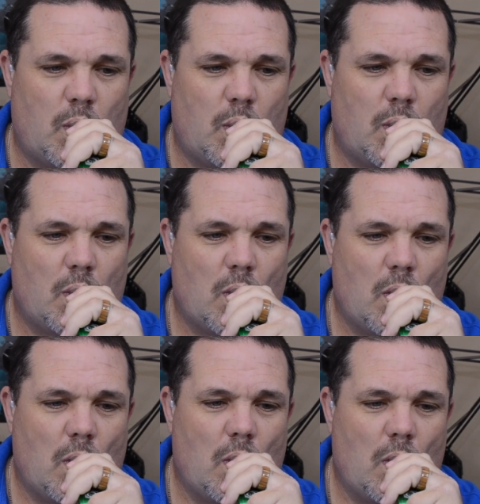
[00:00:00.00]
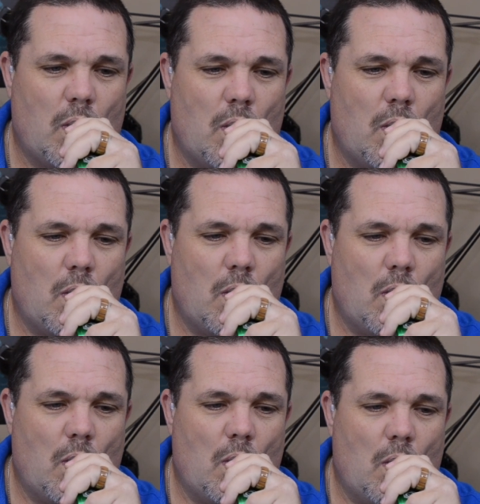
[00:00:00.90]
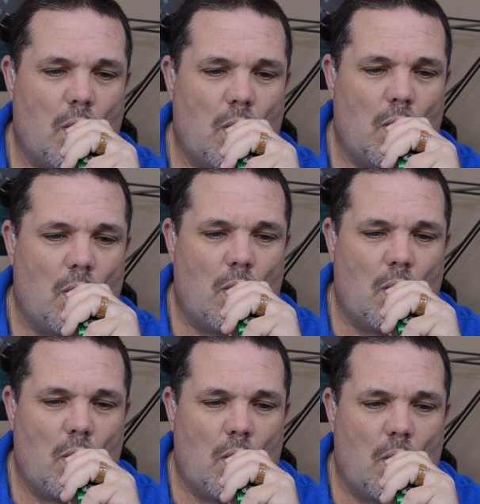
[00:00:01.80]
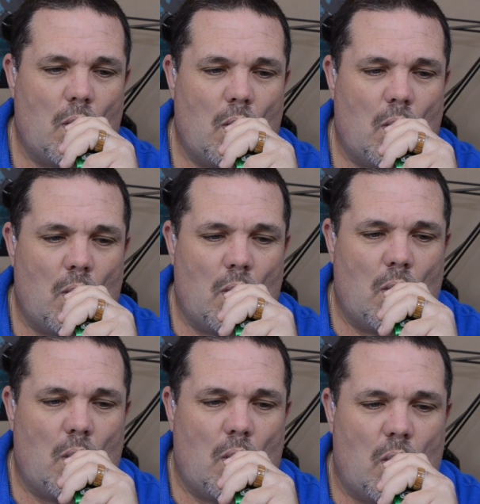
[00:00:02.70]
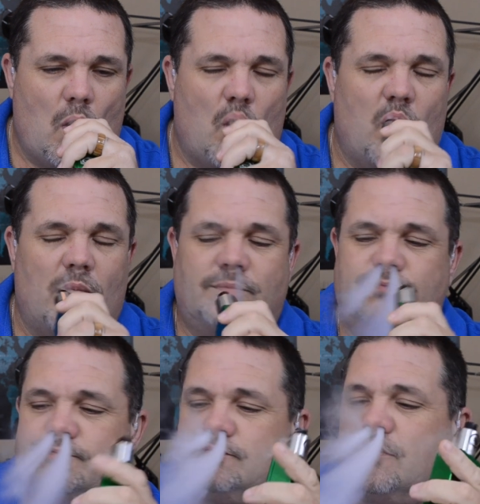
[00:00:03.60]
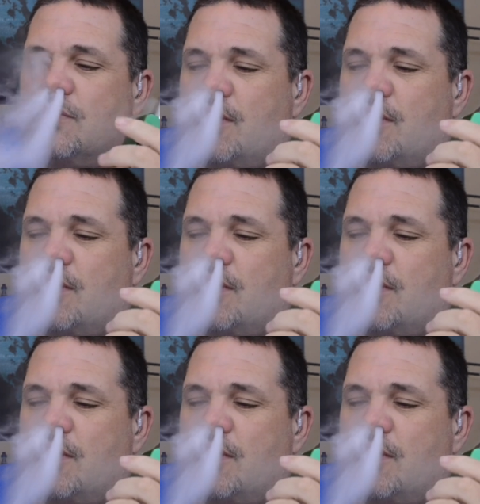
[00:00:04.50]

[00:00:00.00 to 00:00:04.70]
Nothing is said.